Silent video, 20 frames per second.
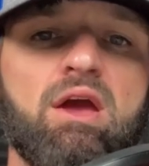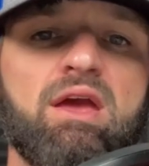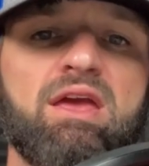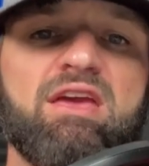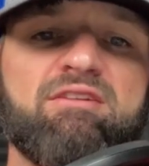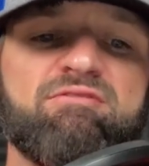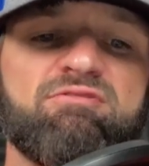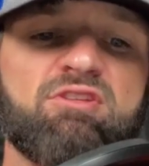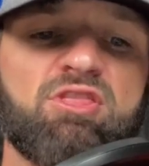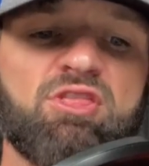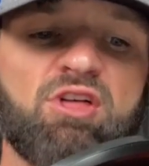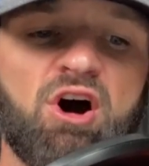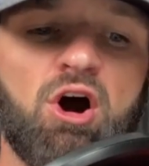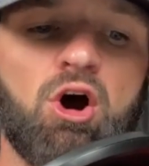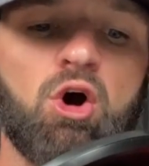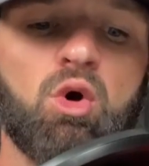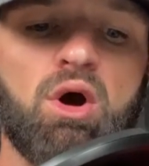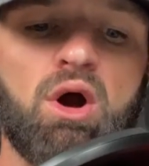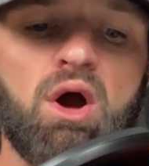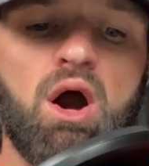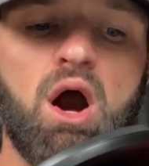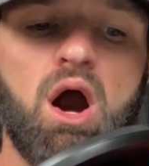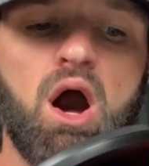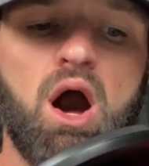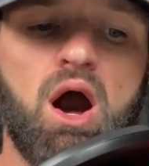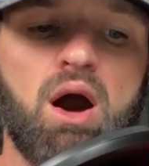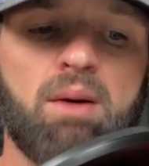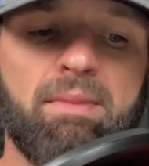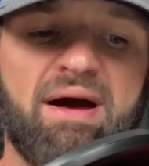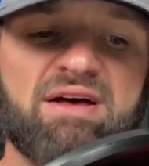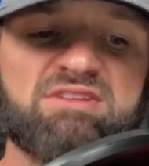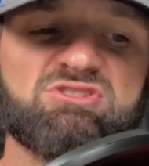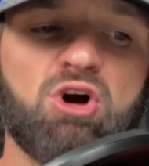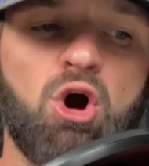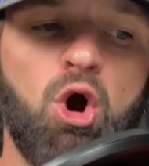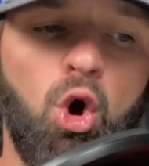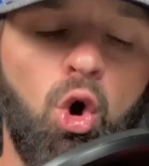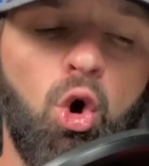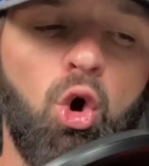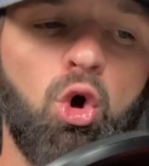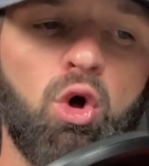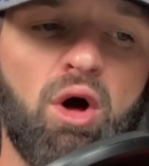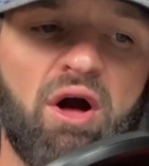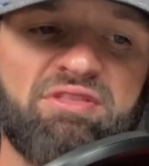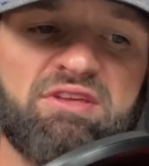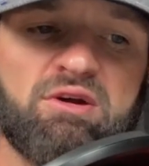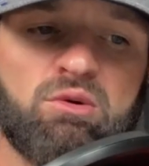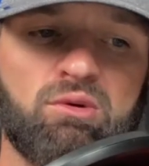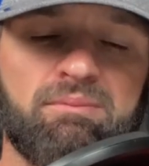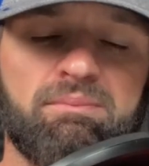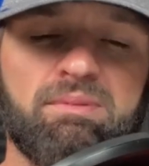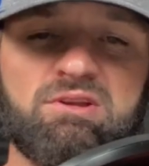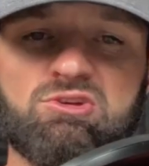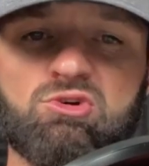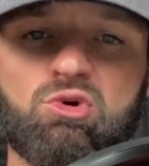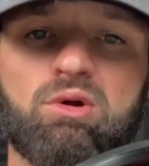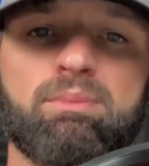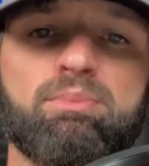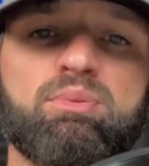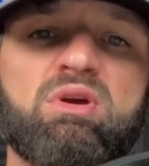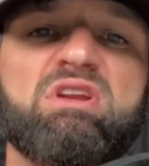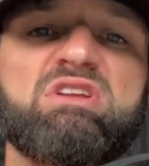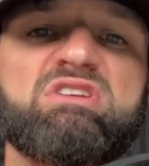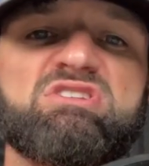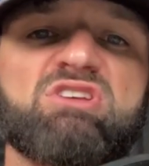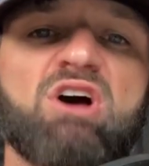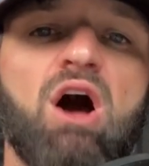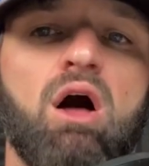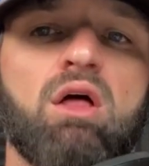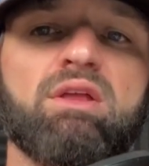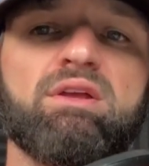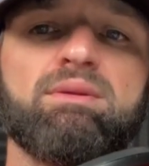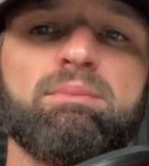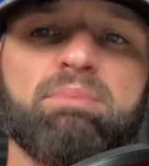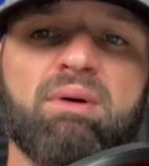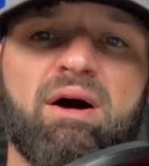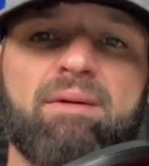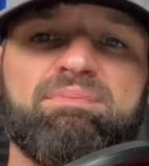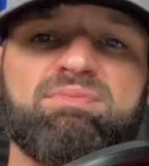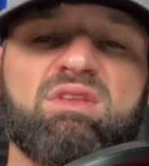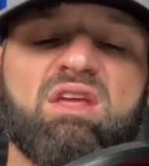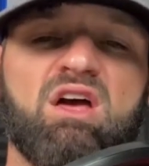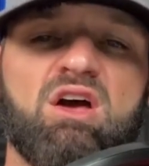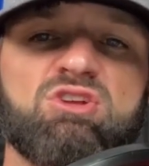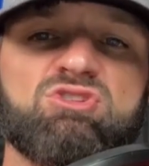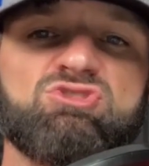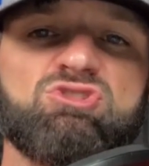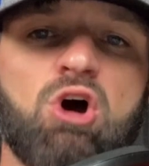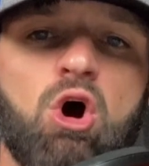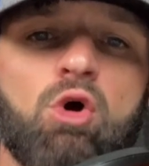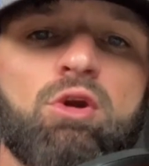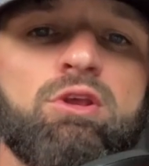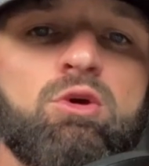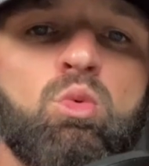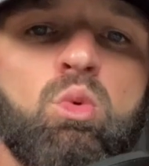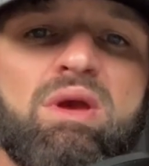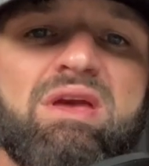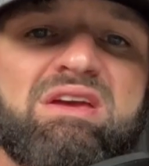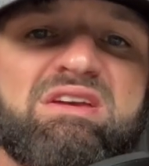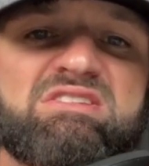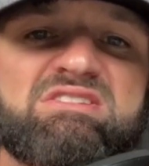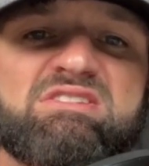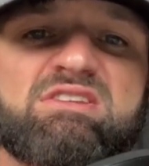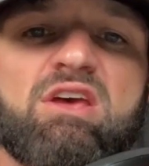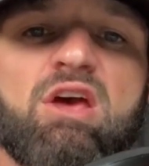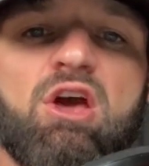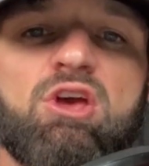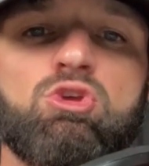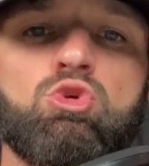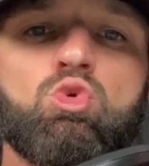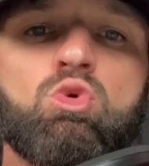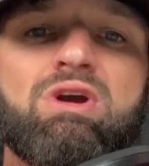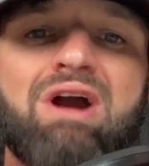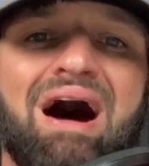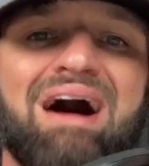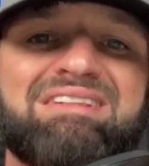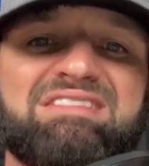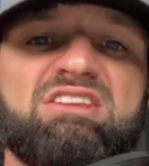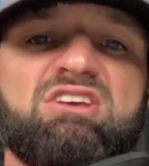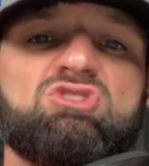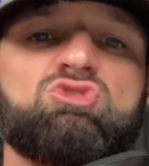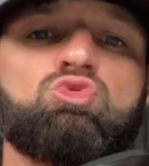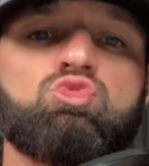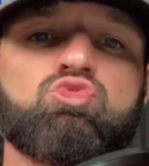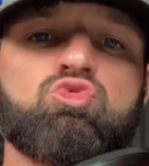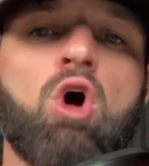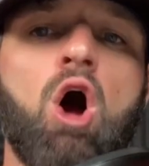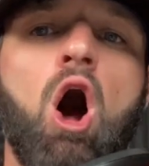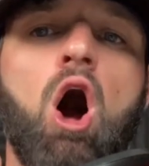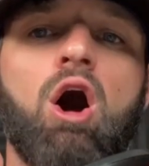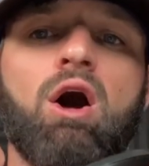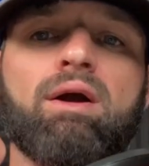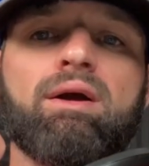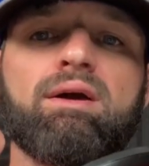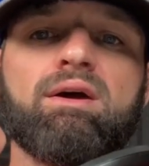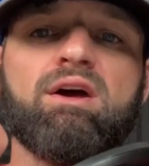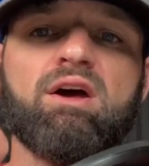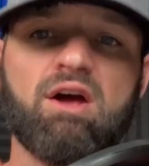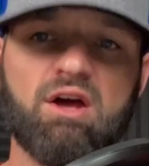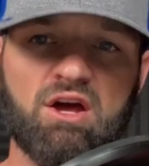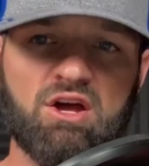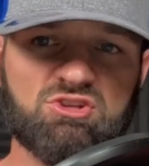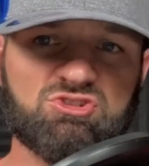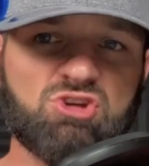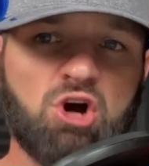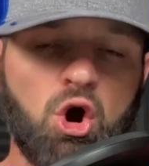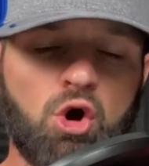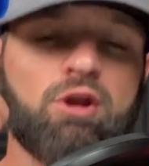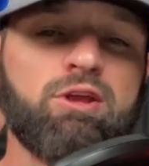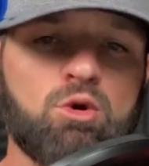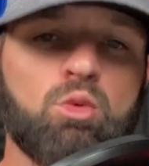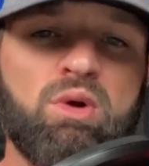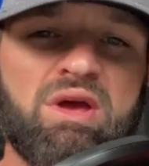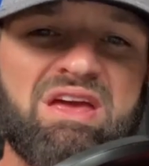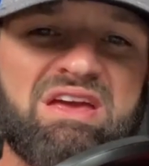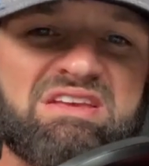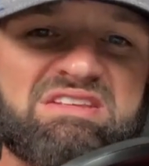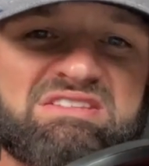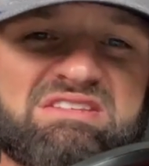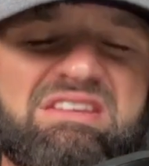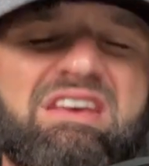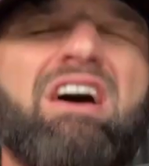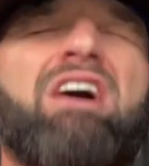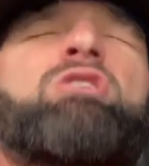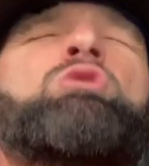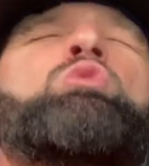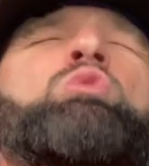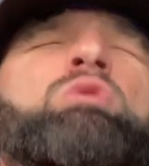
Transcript: even though, as a whole, I think we've been doing pretty solid. But Tony Weeks, you got this wrong. Tony Weeks, you